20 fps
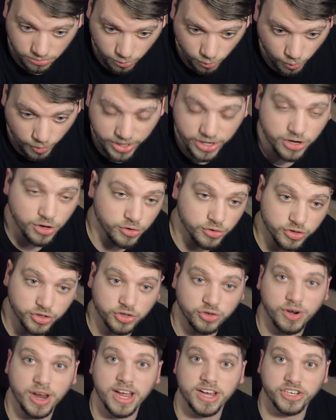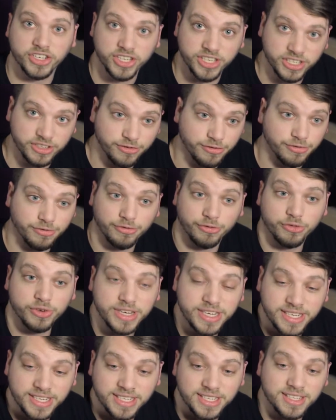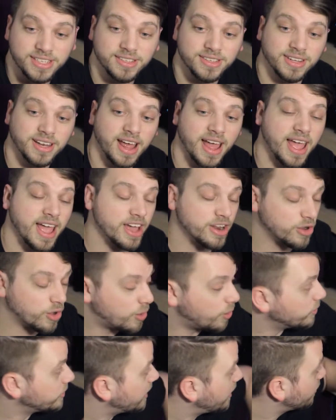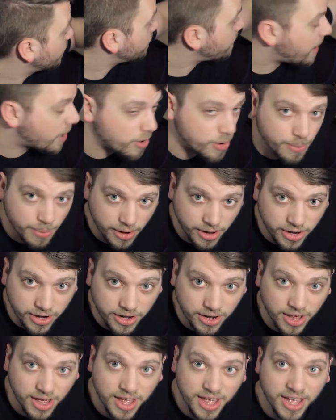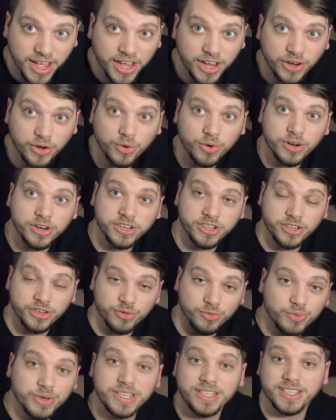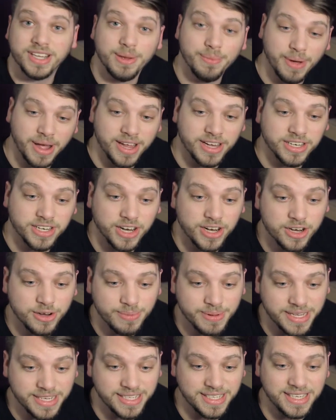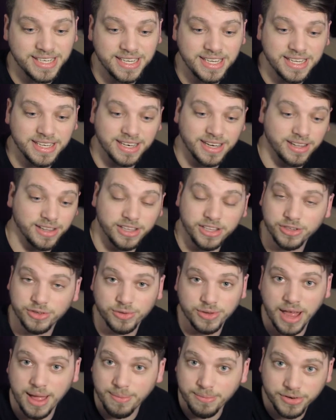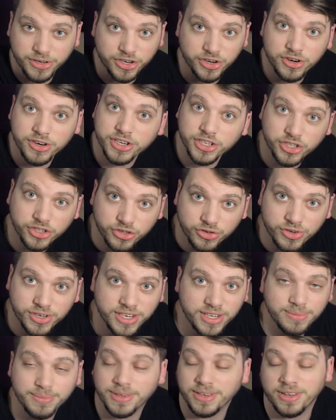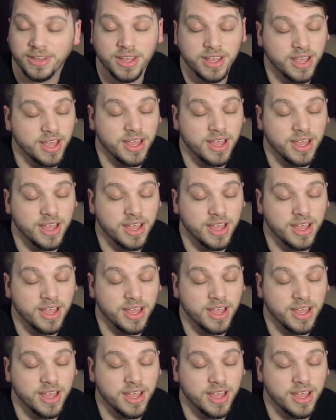Windows crashes, freezes, and I had to hold down the power button in order to reset my entire PC, and this would happen during stream, and